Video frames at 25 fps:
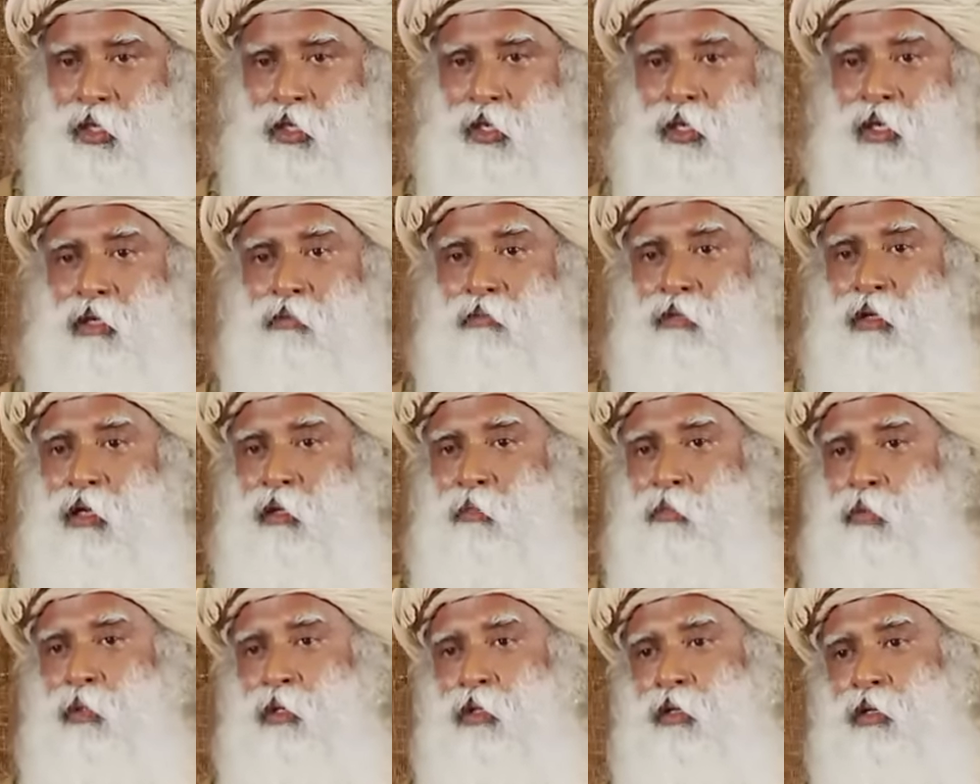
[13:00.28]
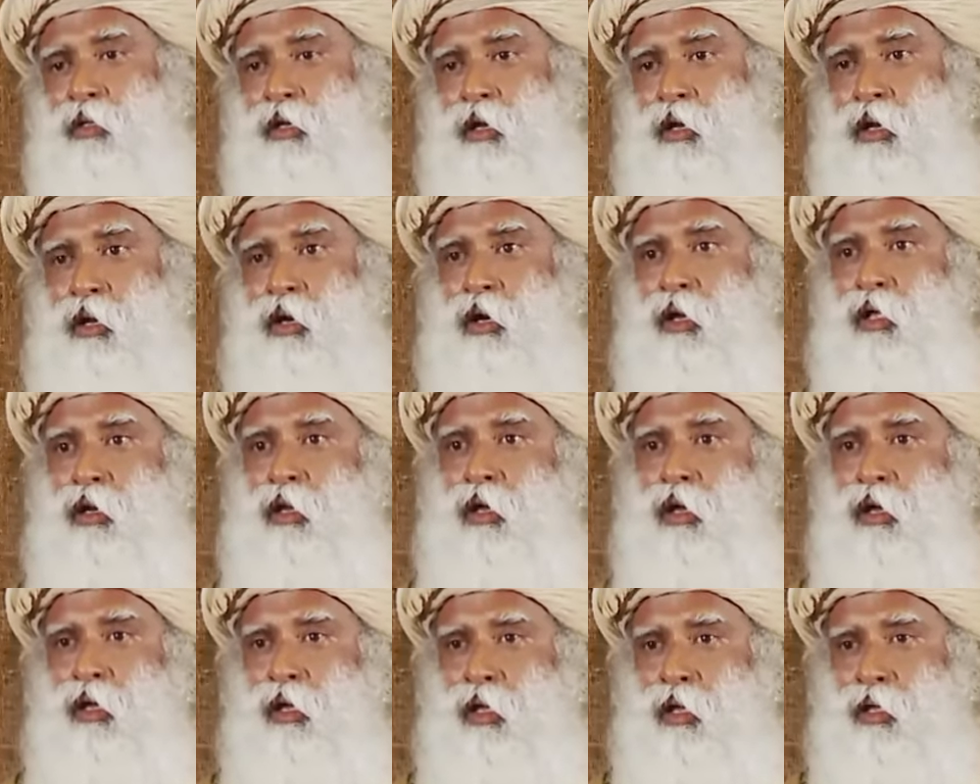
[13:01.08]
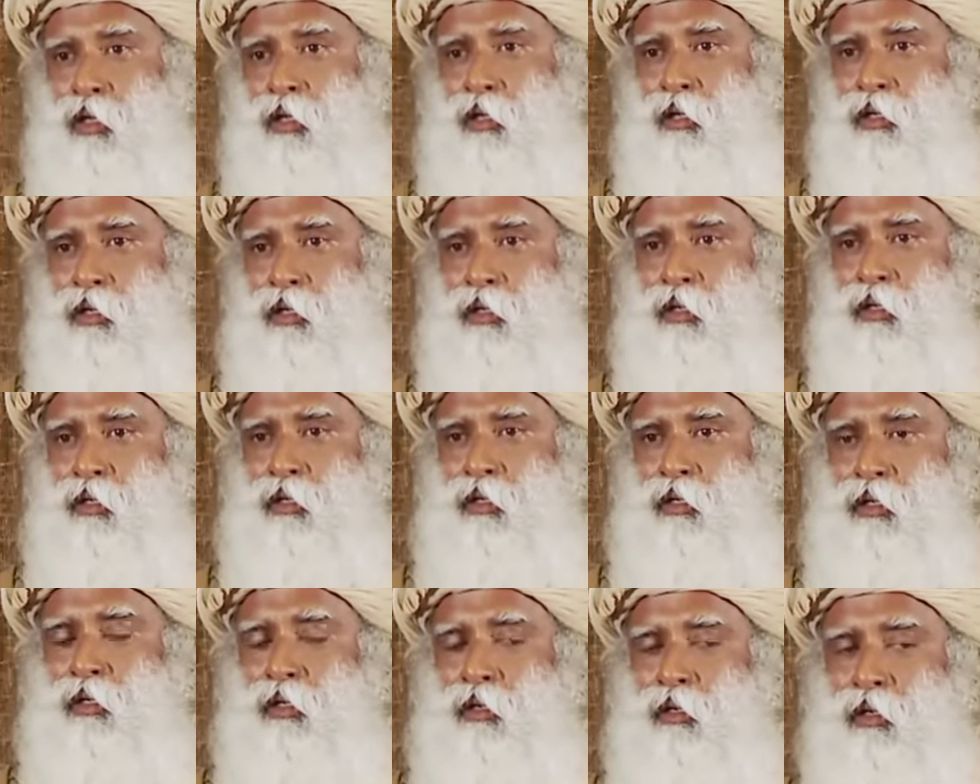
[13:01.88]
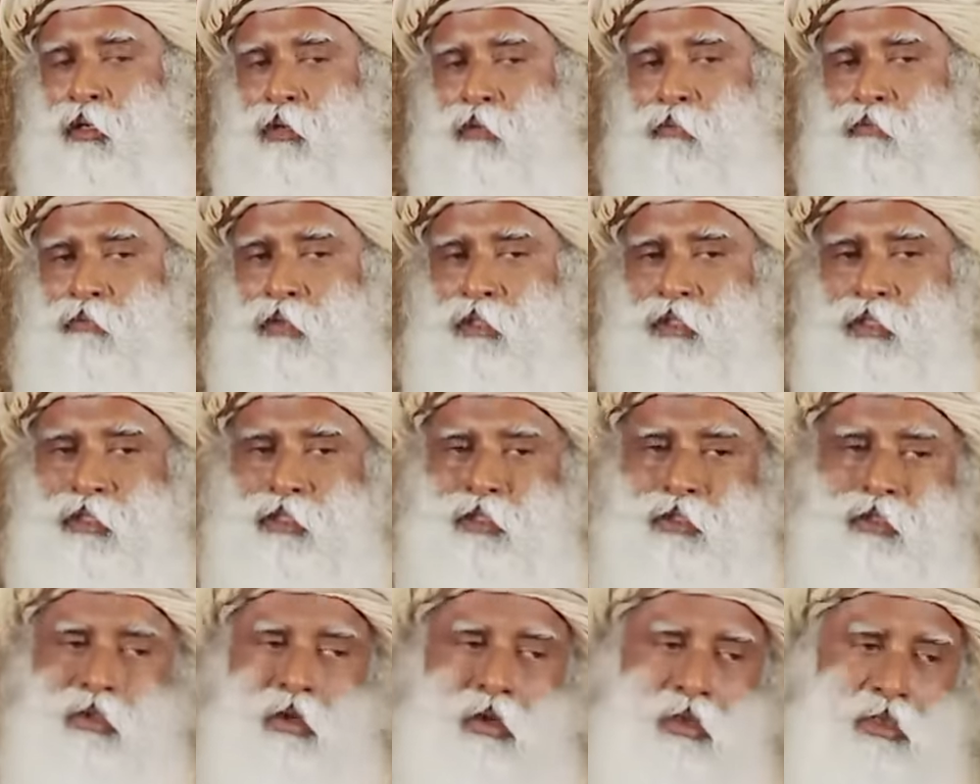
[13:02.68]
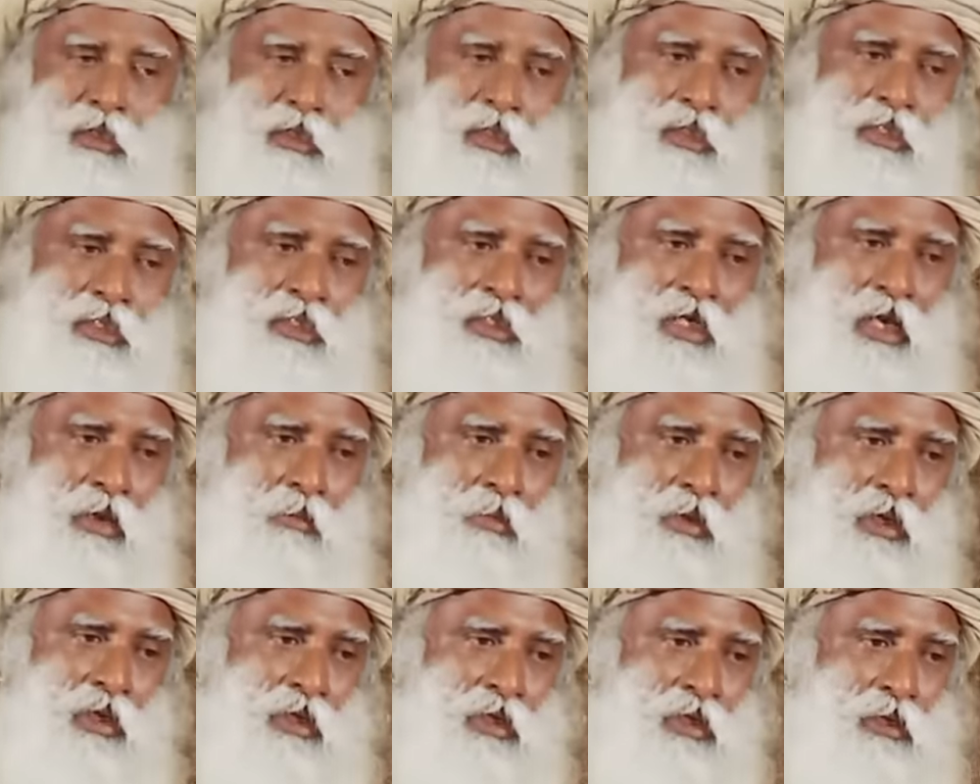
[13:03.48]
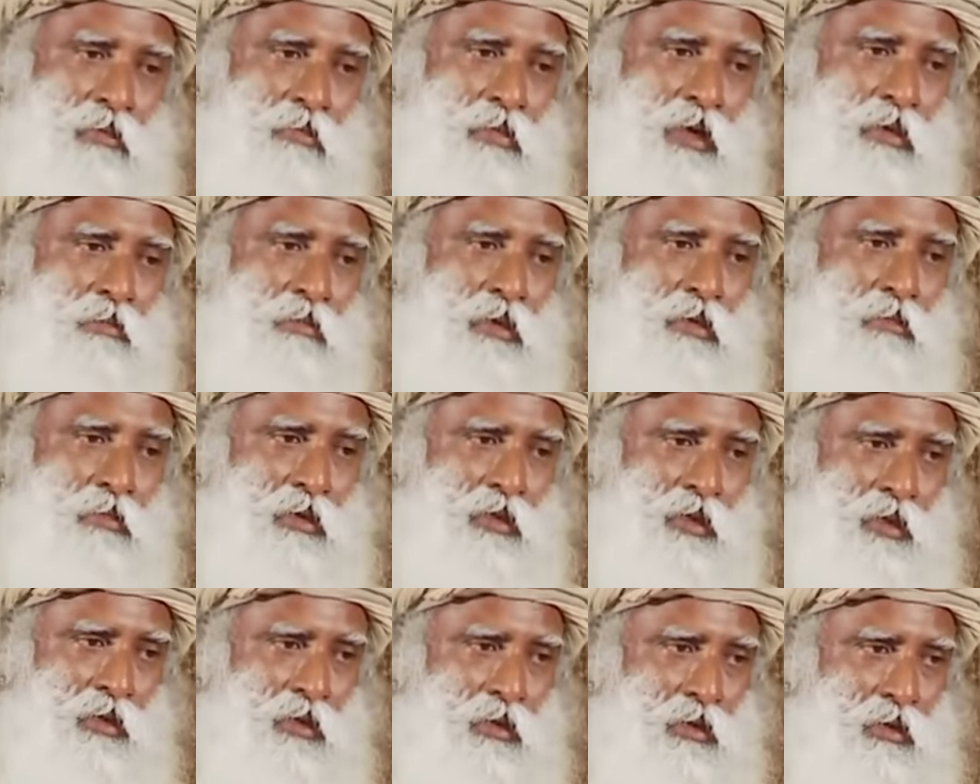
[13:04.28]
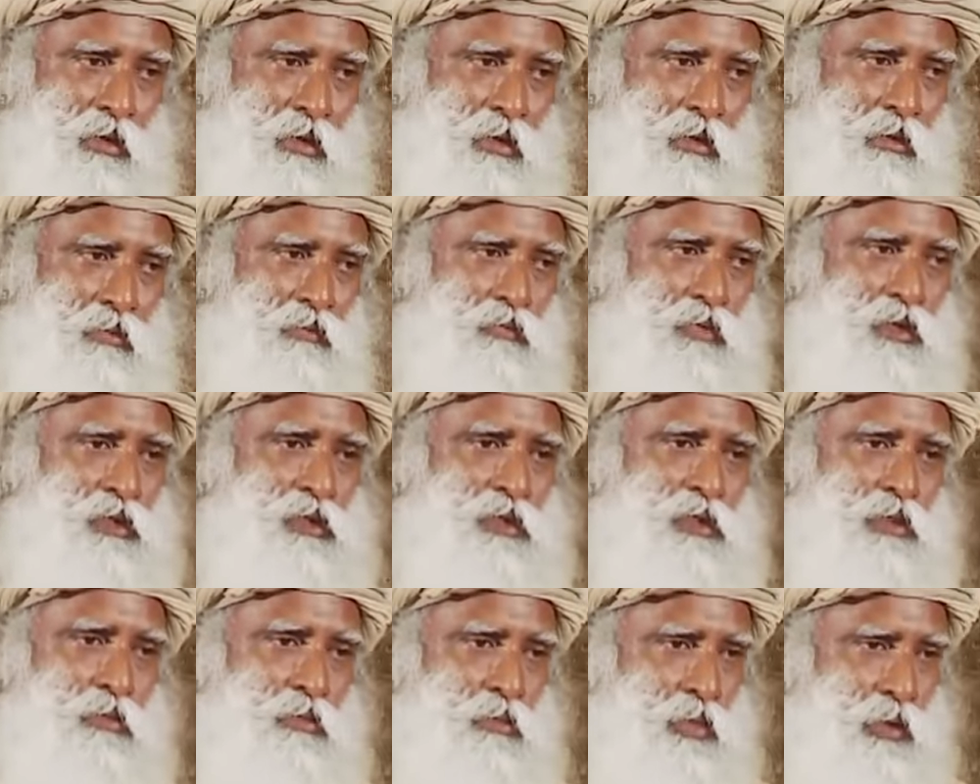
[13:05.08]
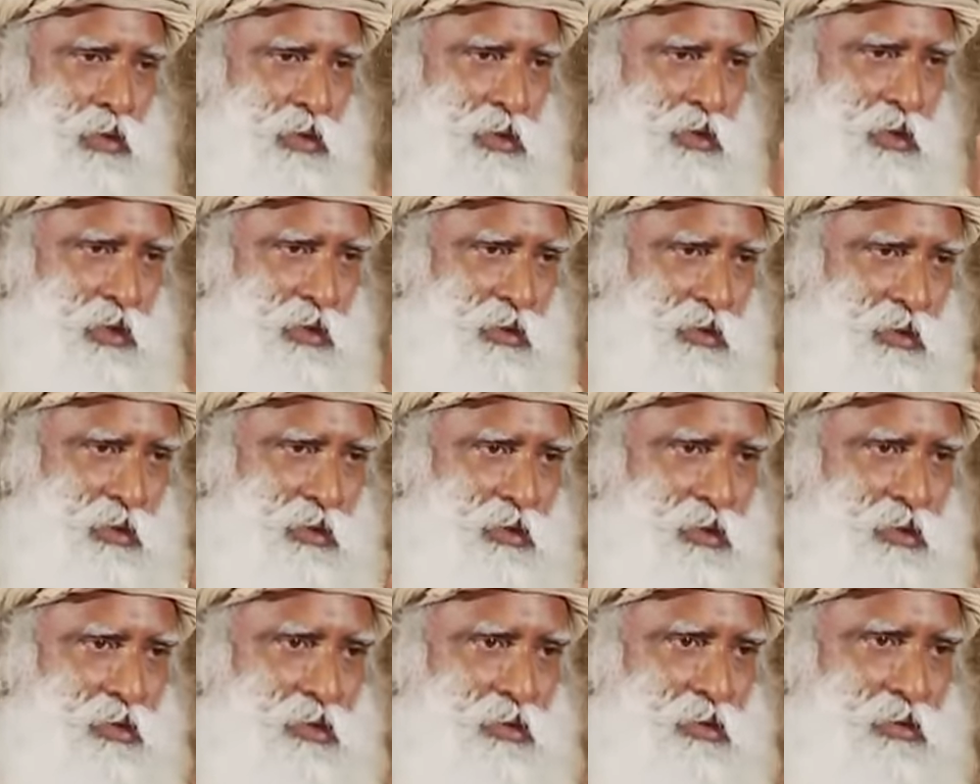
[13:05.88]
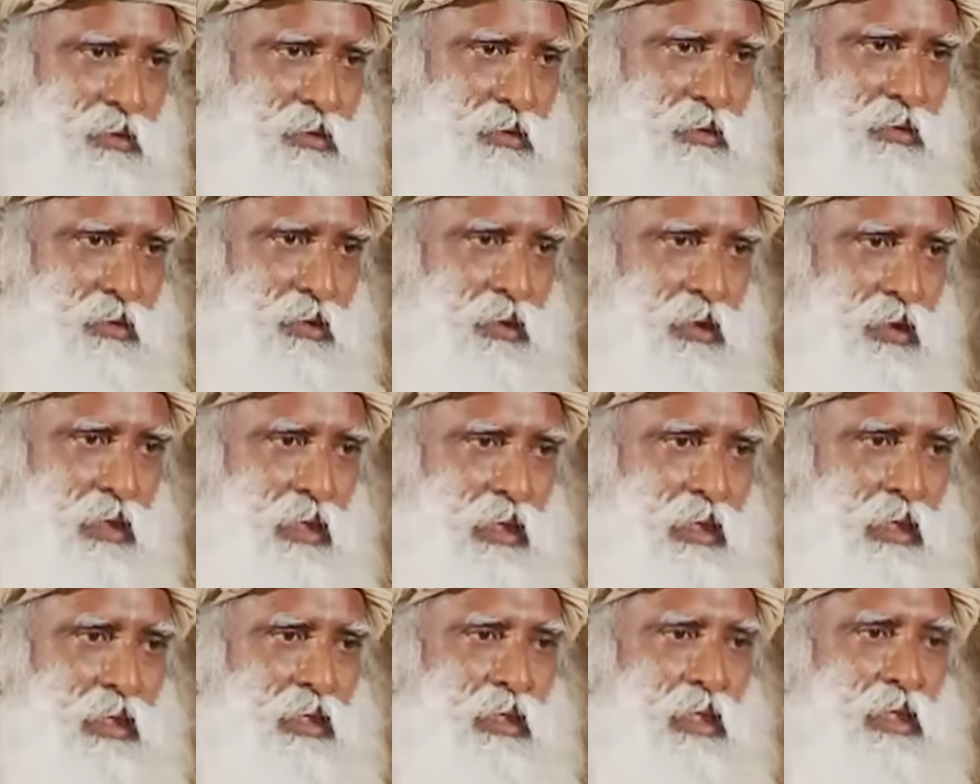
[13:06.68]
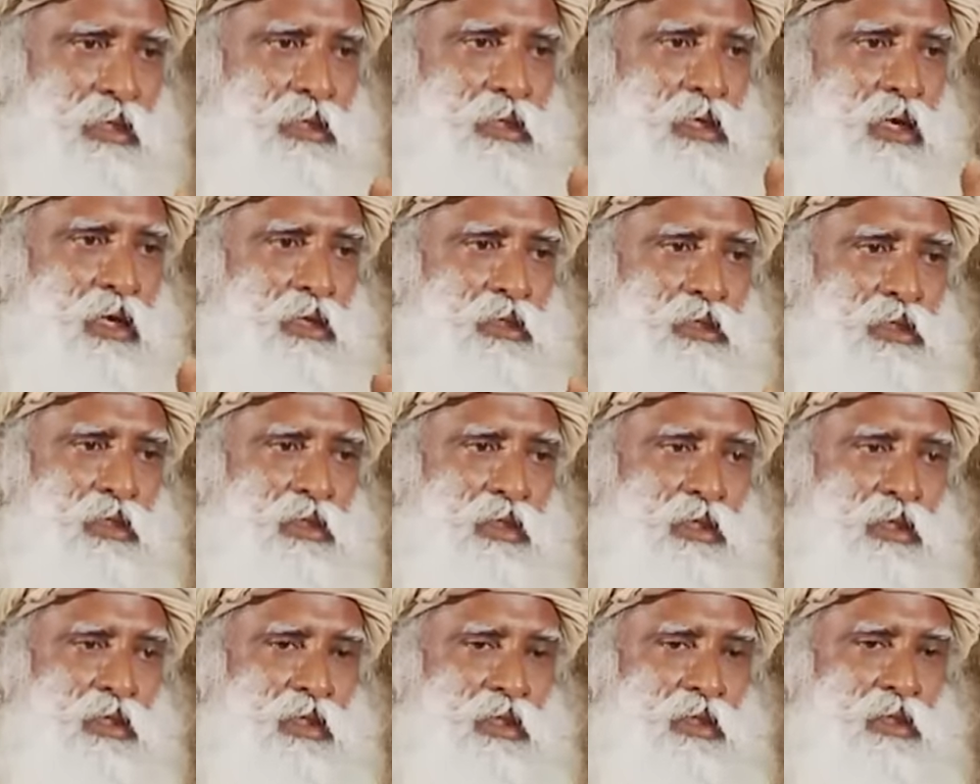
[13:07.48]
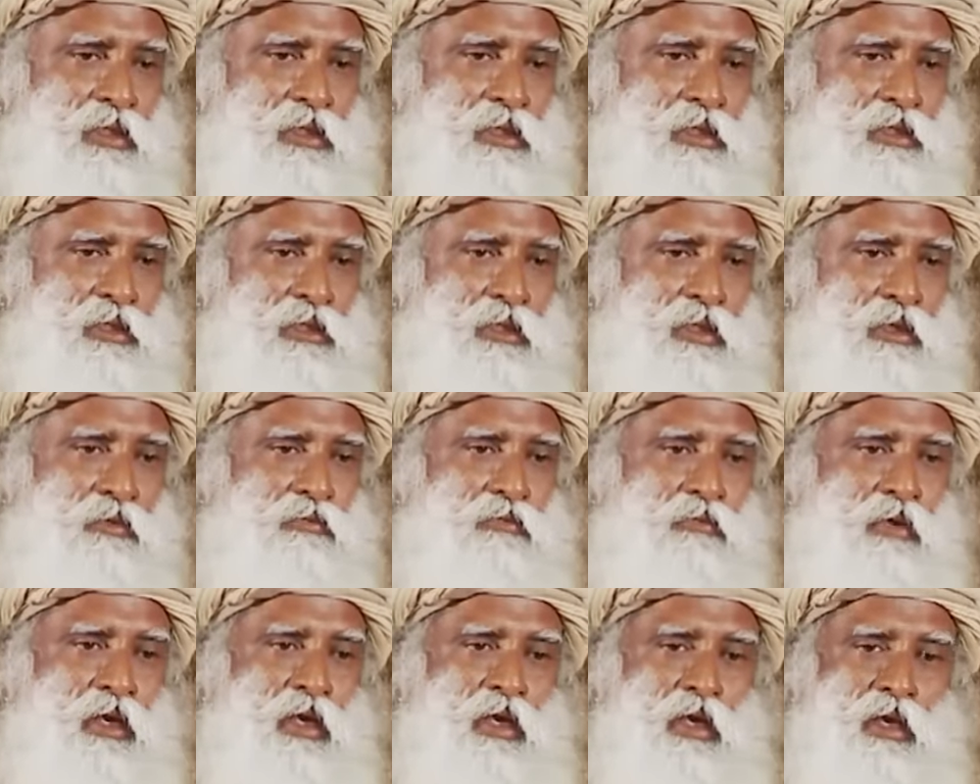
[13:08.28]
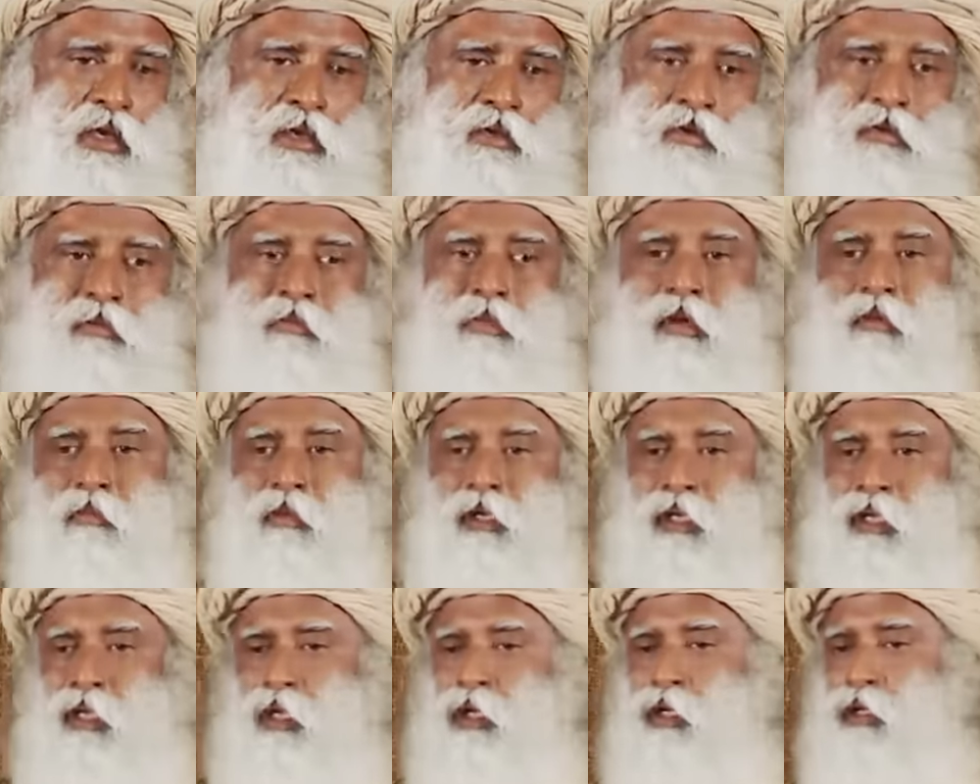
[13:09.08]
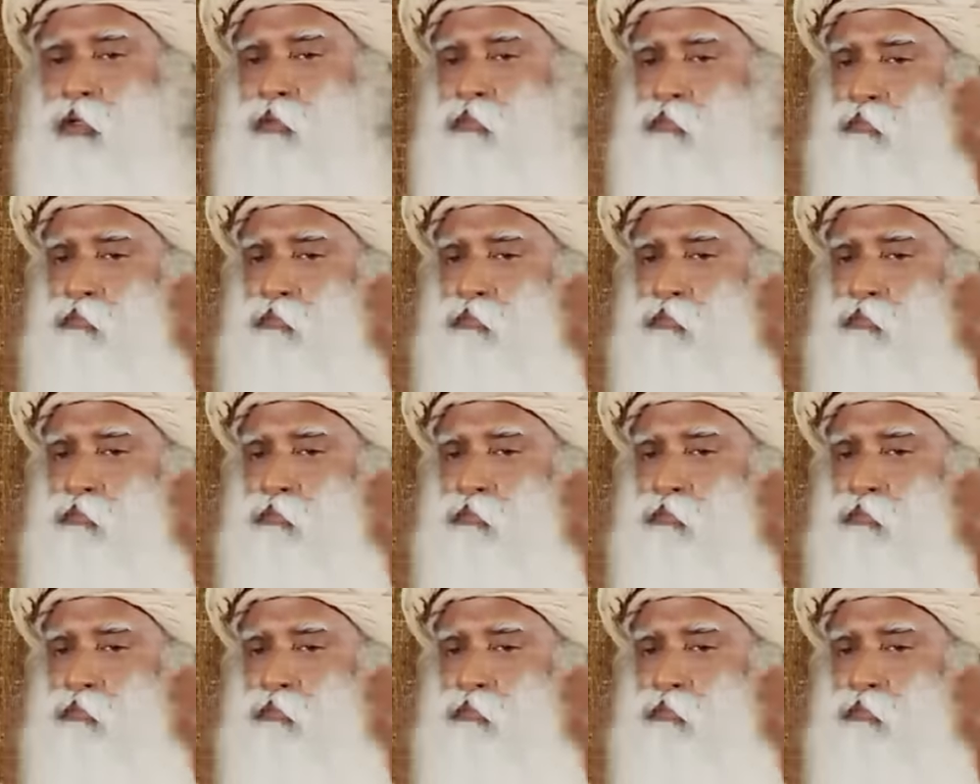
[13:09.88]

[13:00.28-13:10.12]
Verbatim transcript: developing an eye which is not contaminated by memory, which simply sees. It does not see things the way your memory